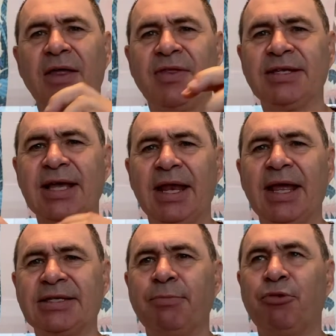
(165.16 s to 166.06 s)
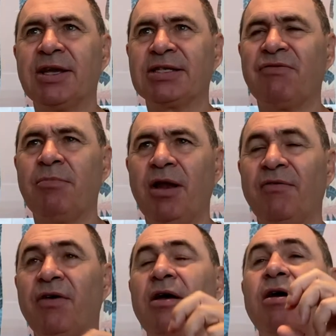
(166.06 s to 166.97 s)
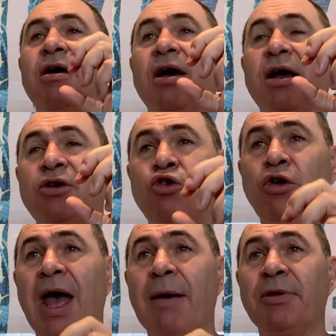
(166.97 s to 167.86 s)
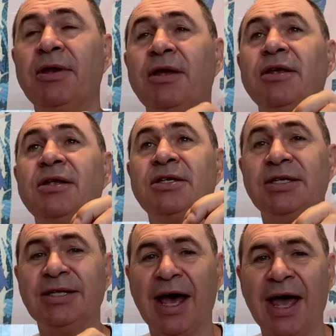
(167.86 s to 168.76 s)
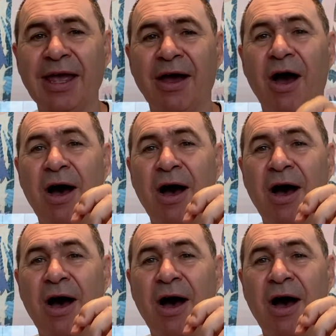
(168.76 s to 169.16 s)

this unanswered prayer stuff in my life could happen today.